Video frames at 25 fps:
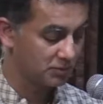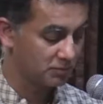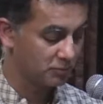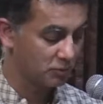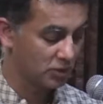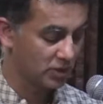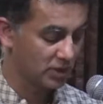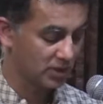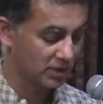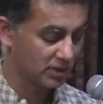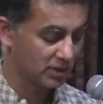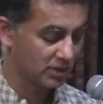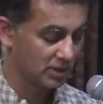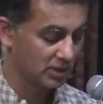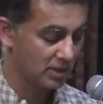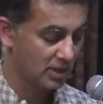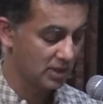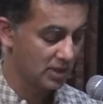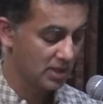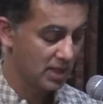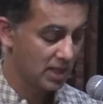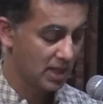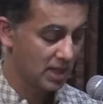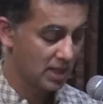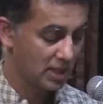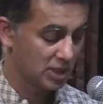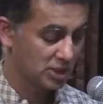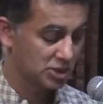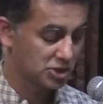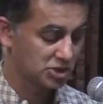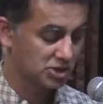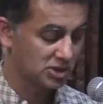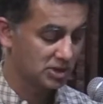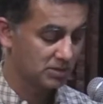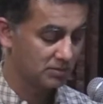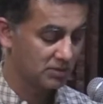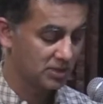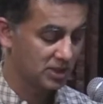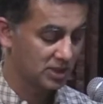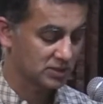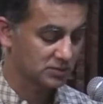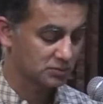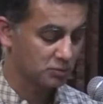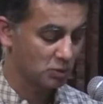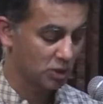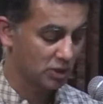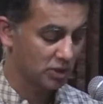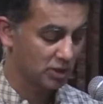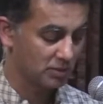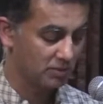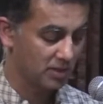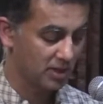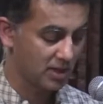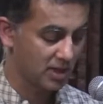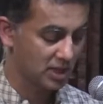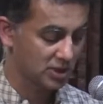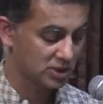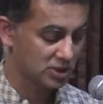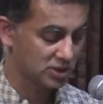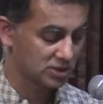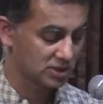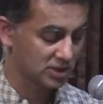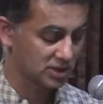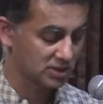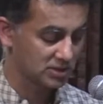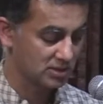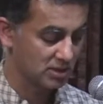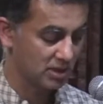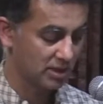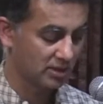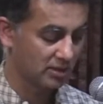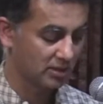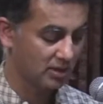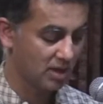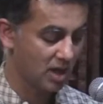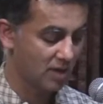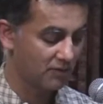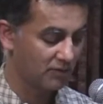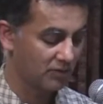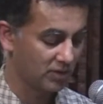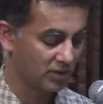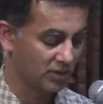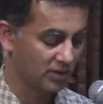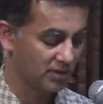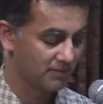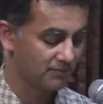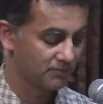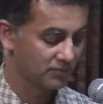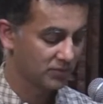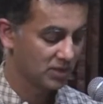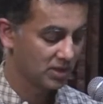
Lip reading: protected, lest she be exploited by Rakshasas like Ravana.